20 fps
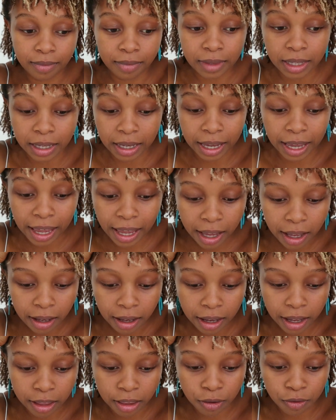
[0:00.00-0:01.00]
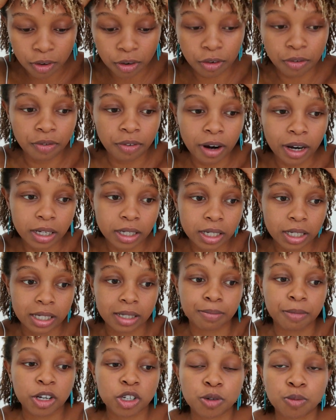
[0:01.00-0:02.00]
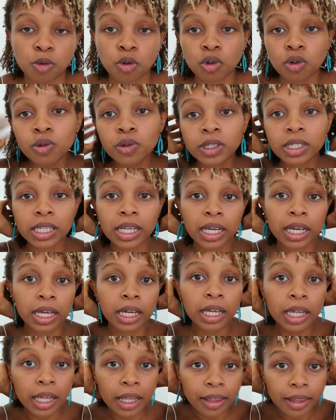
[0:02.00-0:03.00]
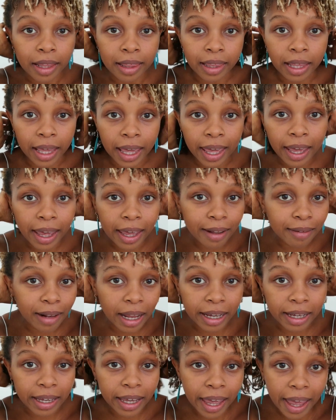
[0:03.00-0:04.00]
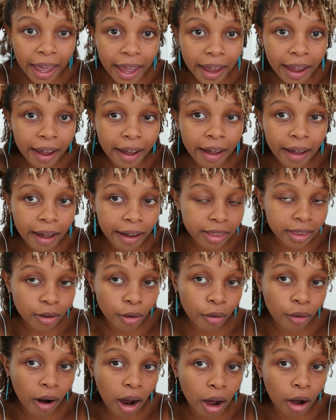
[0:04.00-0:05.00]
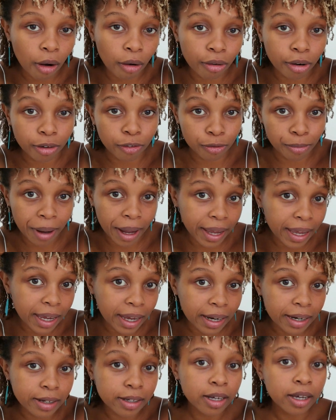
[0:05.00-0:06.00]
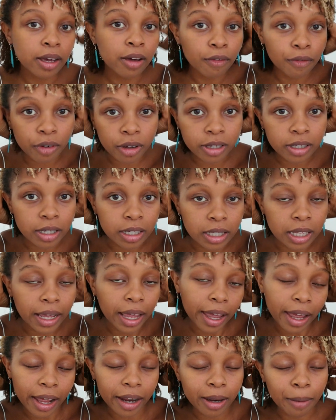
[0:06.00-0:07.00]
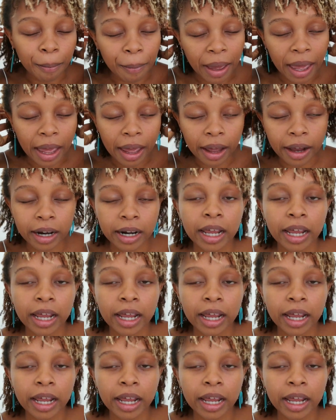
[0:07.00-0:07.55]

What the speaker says: The hair at the very front is much more looser than the hair at the crown of my head versus the hair at the back.